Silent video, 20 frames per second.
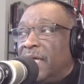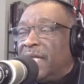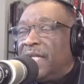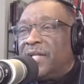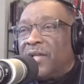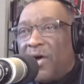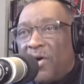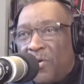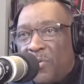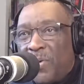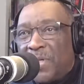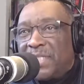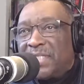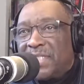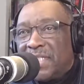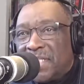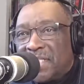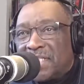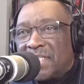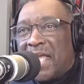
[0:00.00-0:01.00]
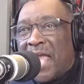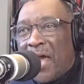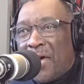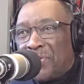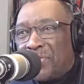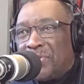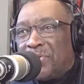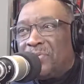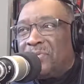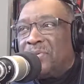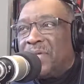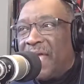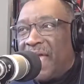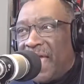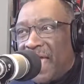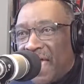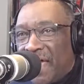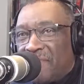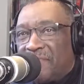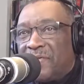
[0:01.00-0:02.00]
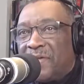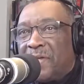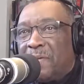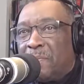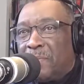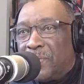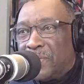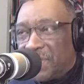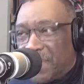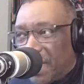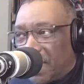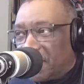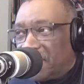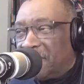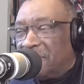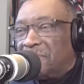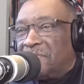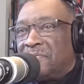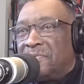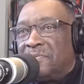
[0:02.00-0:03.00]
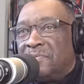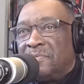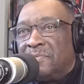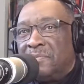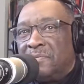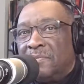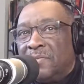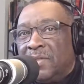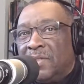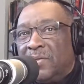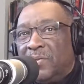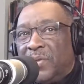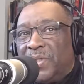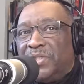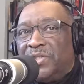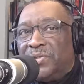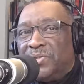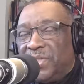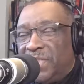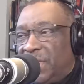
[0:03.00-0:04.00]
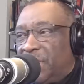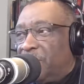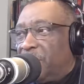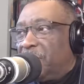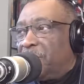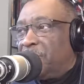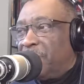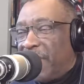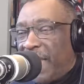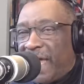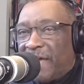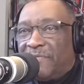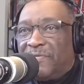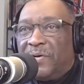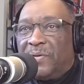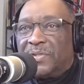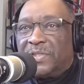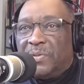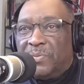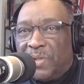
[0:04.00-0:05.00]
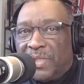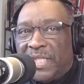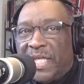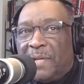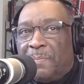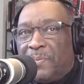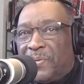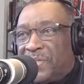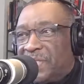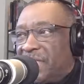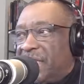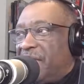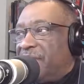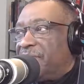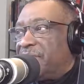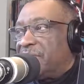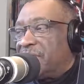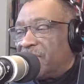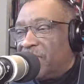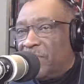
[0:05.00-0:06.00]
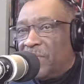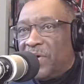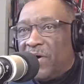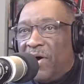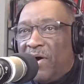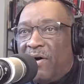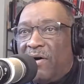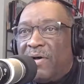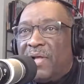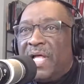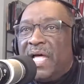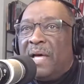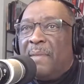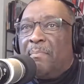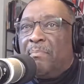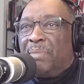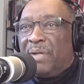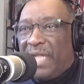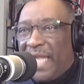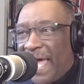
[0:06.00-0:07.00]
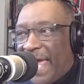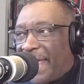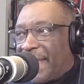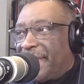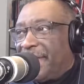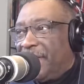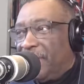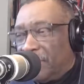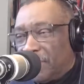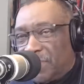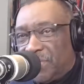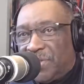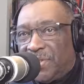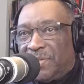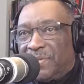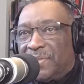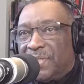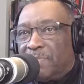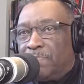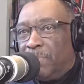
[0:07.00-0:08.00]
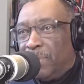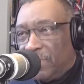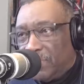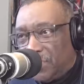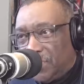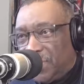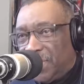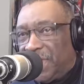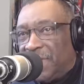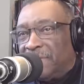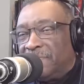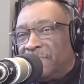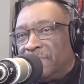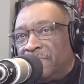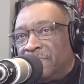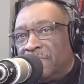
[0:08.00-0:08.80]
And it always is counter effing productive when you deal with Black folks and what they perceive as so-called Black culture. It's bullshit.